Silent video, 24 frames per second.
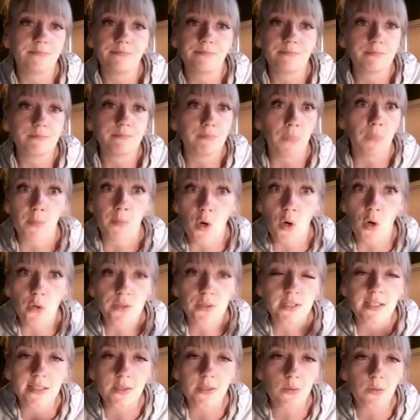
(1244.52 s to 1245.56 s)

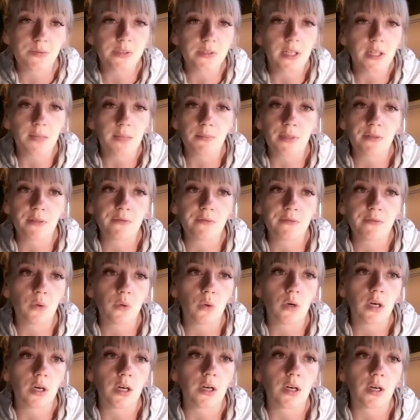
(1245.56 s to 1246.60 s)
mimosas we've done
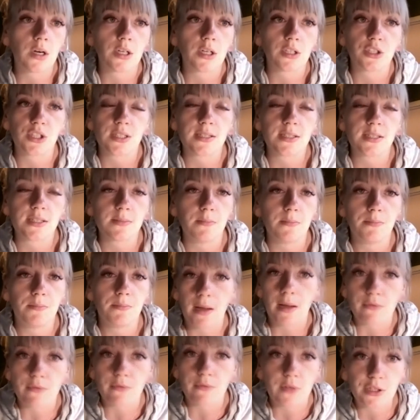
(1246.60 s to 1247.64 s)
before, or just
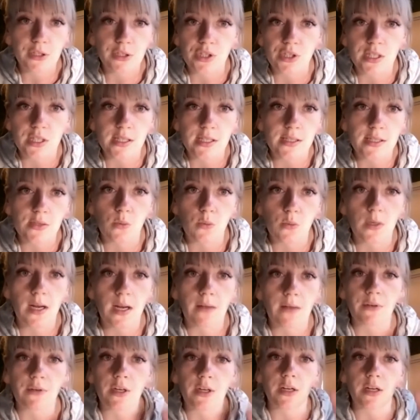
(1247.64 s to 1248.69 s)
beverages,
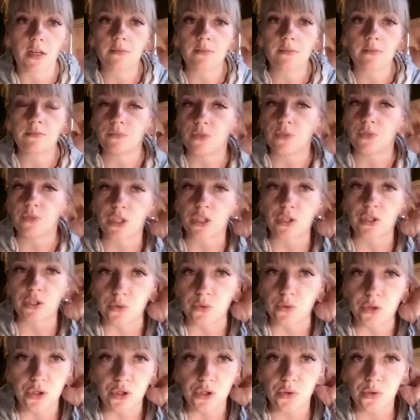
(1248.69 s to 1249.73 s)
whatever. You could do
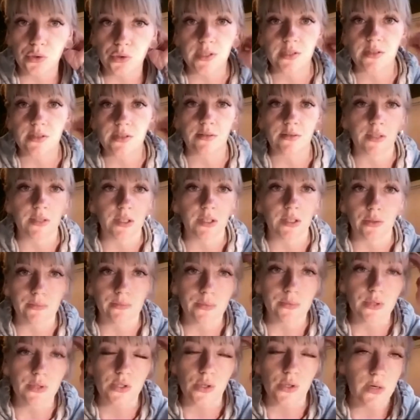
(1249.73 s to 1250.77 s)
juice,
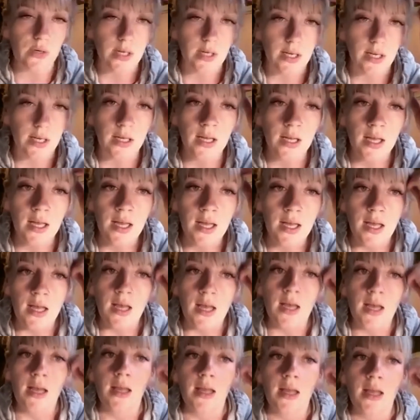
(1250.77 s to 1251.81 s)
soda.
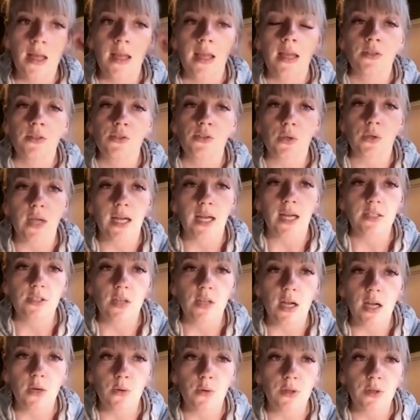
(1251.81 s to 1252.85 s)
So kind of
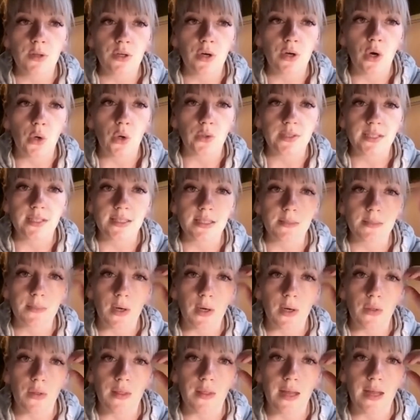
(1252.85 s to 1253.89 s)
talk with your hostess
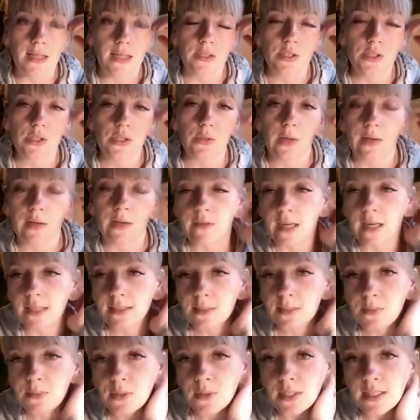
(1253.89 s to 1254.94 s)
about that too. I forgot
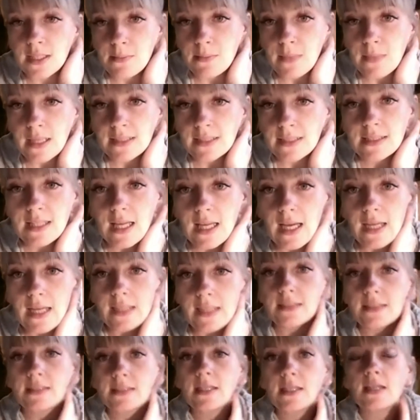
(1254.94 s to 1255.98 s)
to put it in my
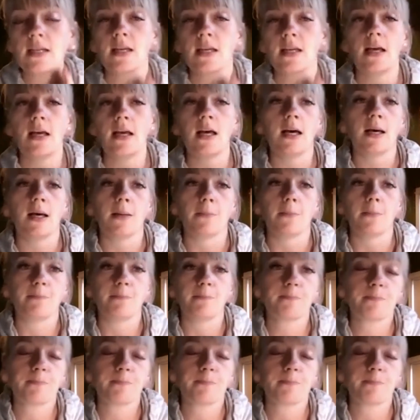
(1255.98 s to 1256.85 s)
slides. And